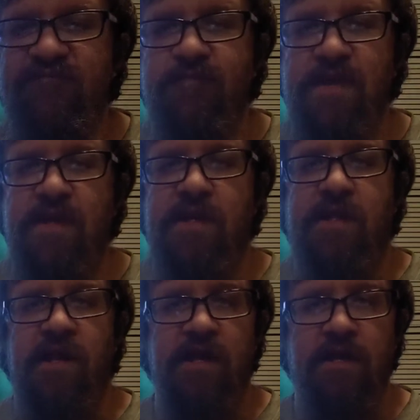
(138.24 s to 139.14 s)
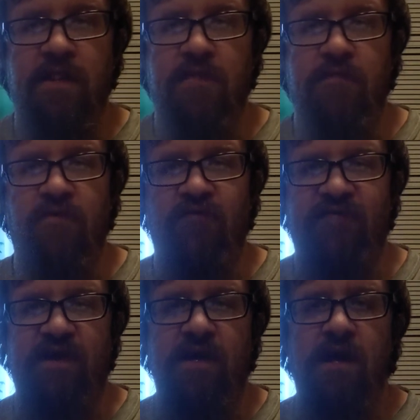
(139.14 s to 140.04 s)
minutes into the
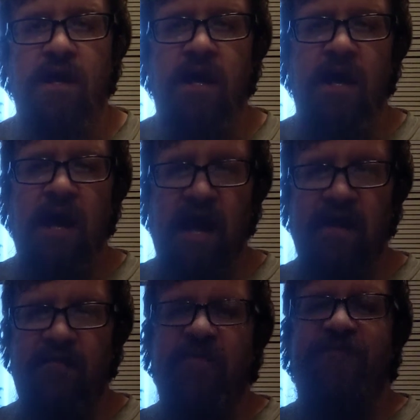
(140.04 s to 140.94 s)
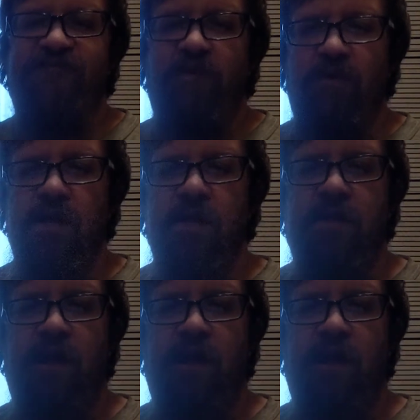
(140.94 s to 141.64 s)
movie as we focus